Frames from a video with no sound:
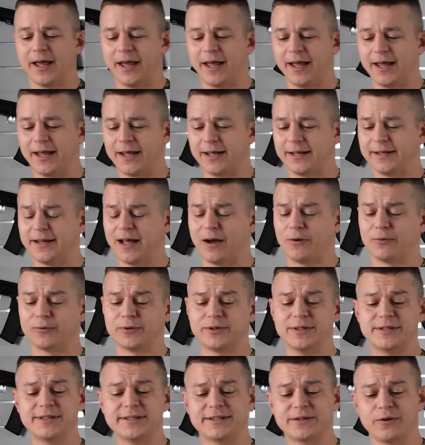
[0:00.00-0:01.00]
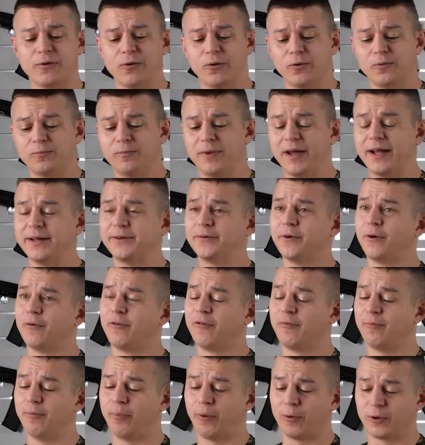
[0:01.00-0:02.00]
Now this is all made
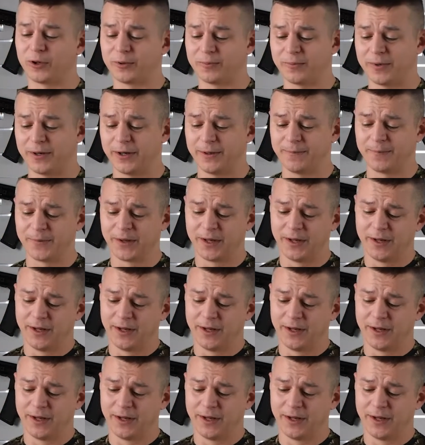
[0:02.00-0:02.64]
of polymer.